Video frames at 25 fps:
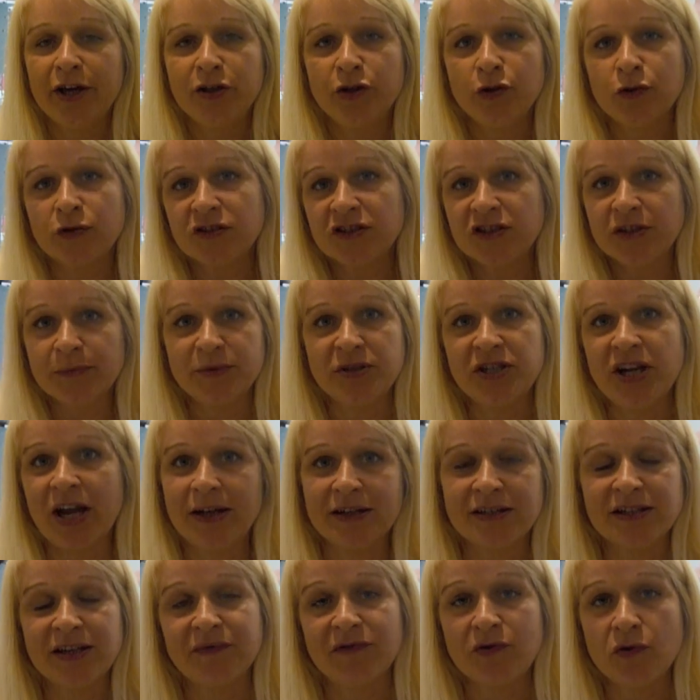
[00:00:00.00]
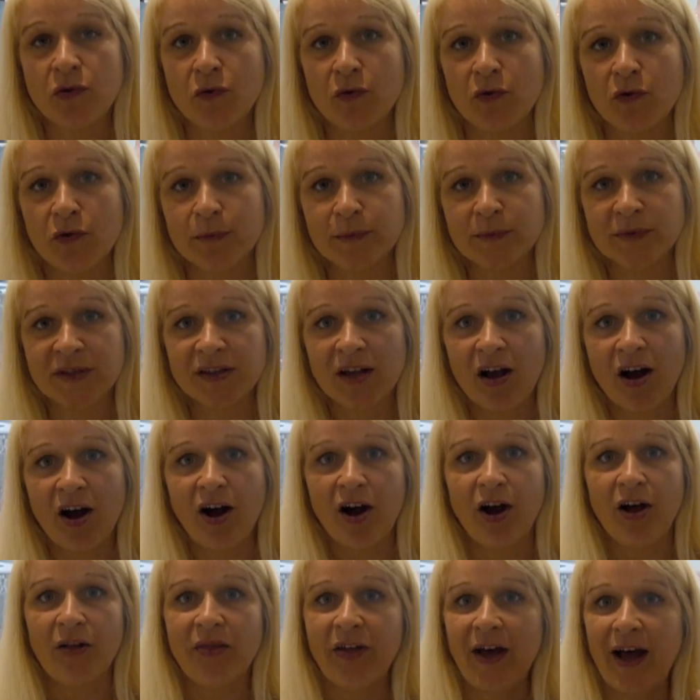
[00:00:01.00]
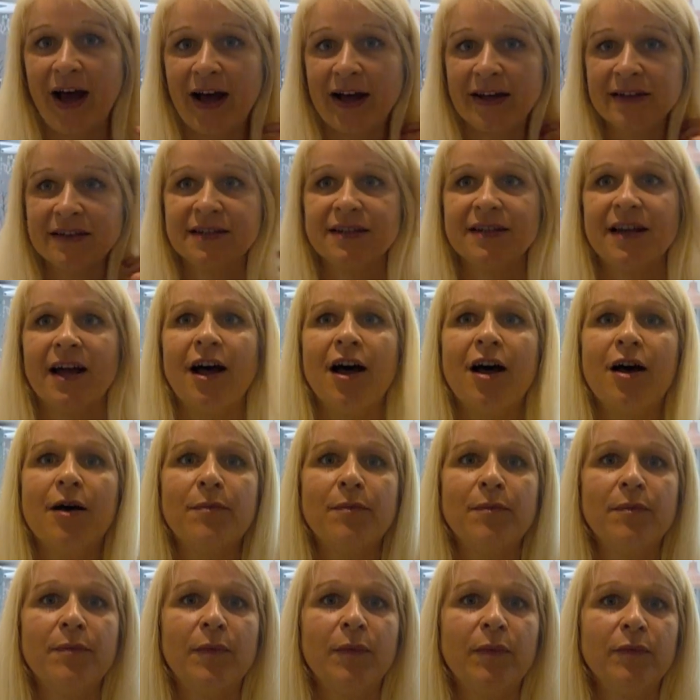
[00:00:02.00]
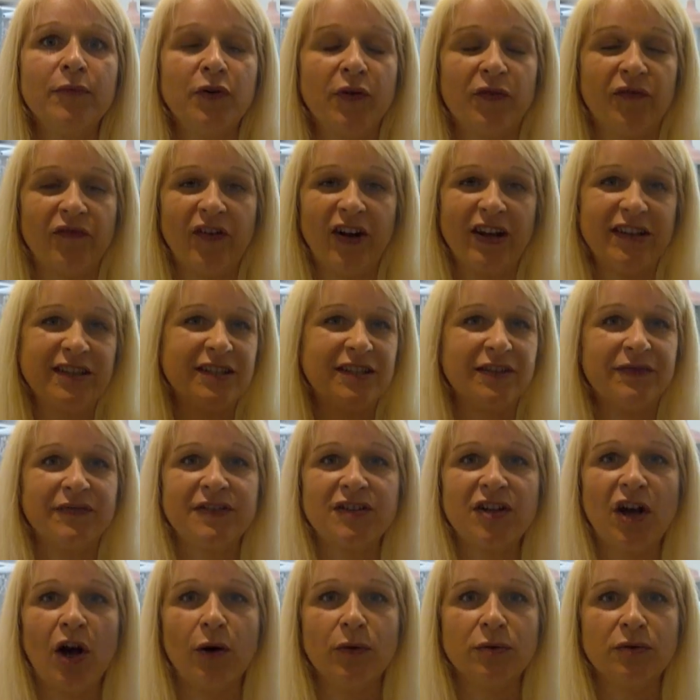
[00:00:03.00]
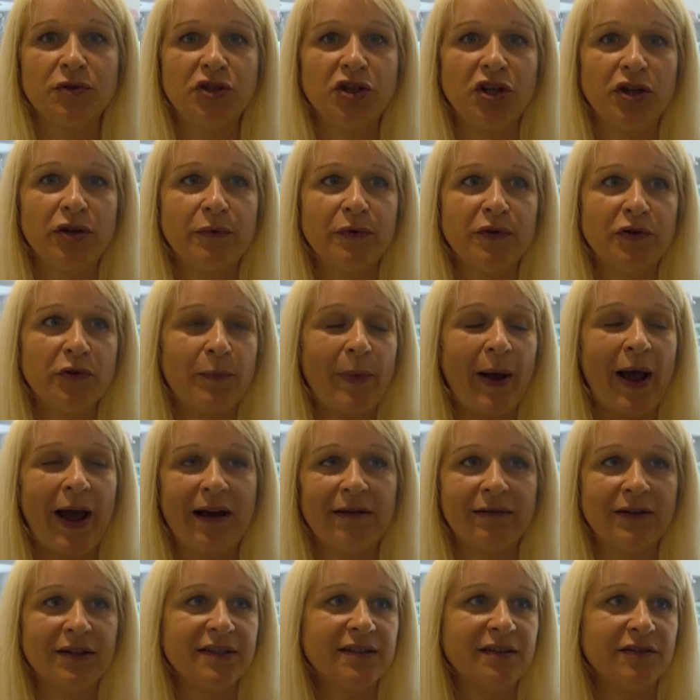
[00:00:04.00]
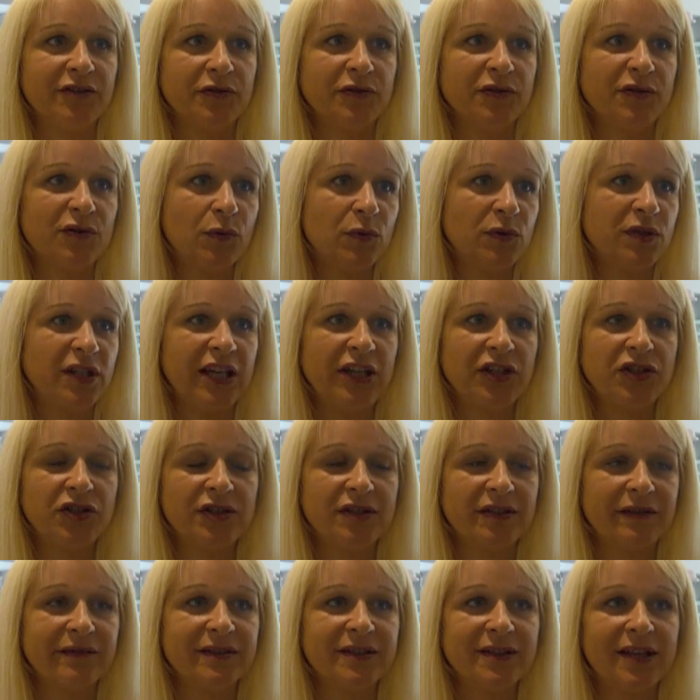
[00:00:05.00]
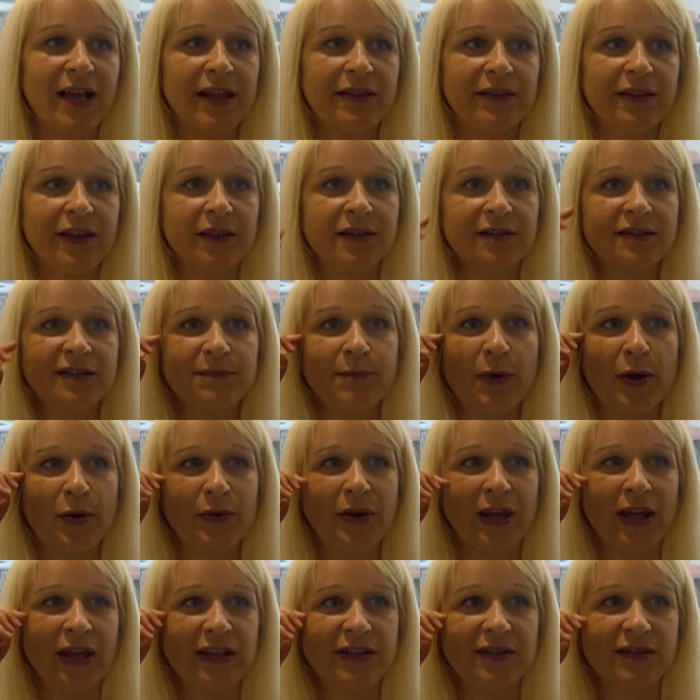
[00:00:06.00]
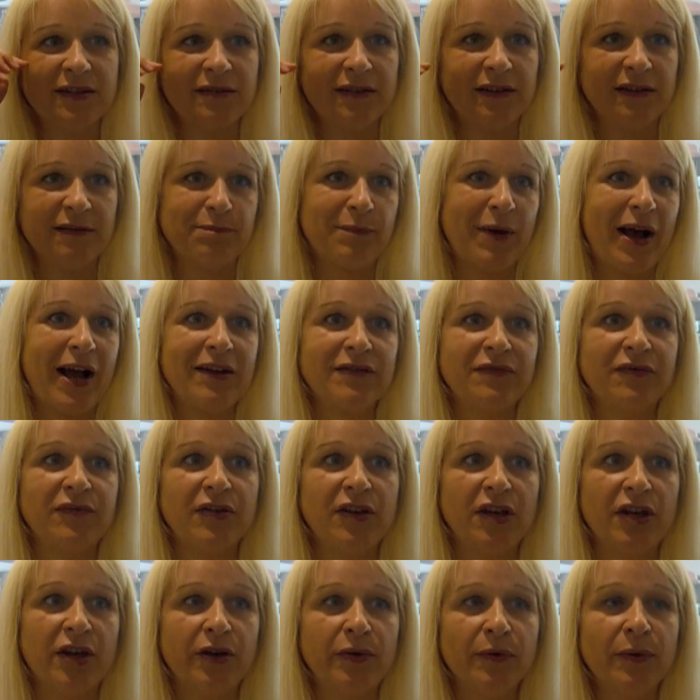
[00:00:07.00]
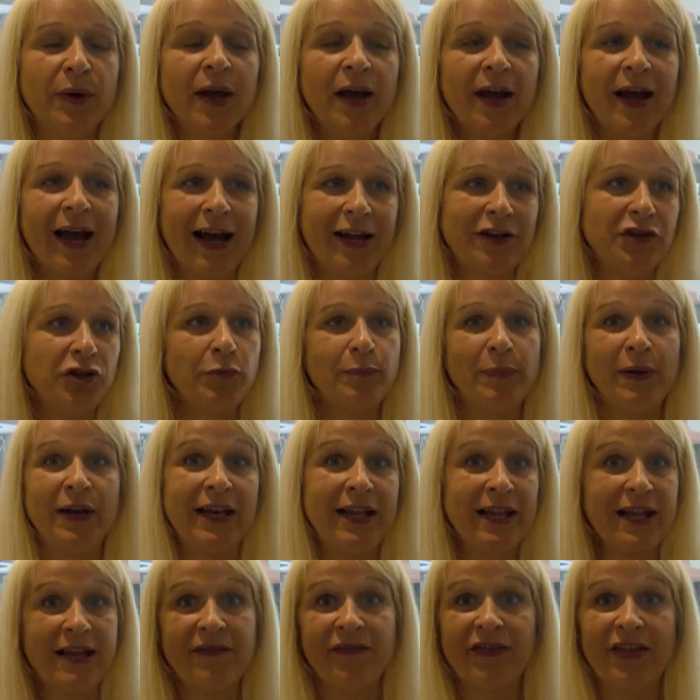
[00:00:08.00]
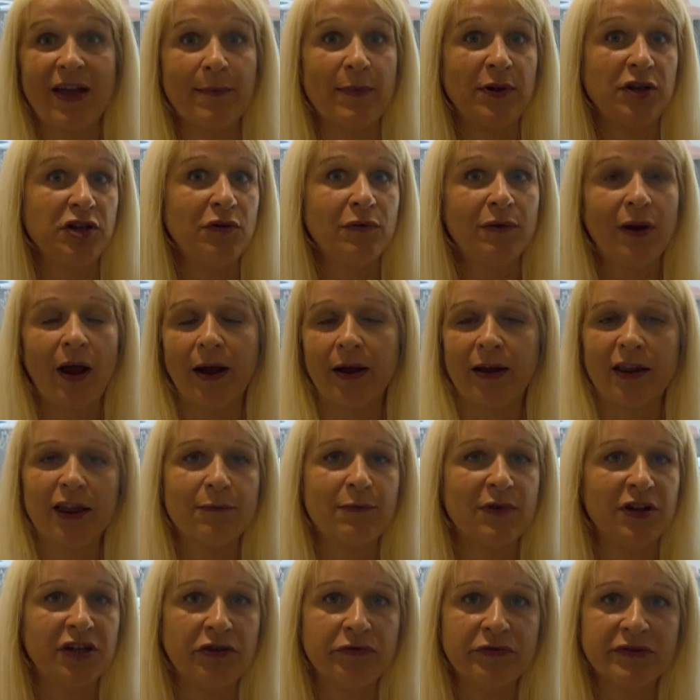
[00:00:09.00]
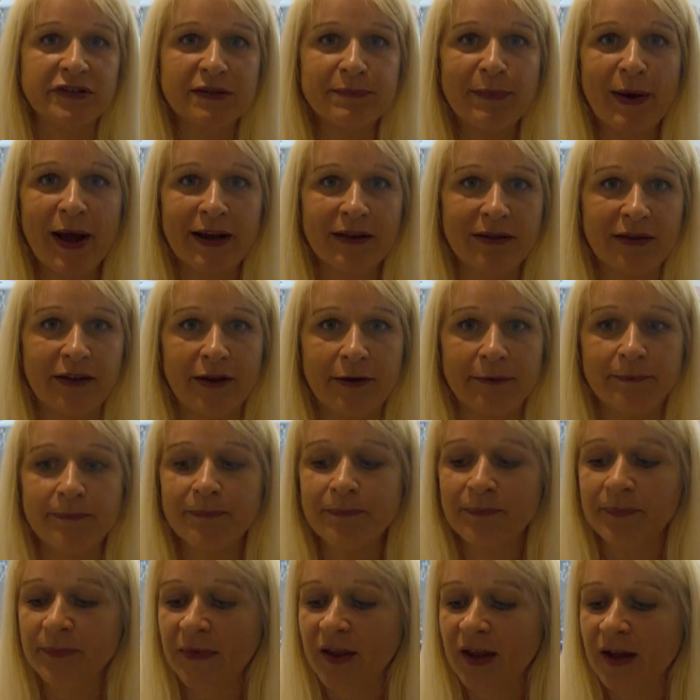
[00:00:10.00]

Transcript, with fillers: your subjective norms are that your friends have told you and your parents and your school teachers have said that smoking is bad for you, and you believe them and you like them and you respect them.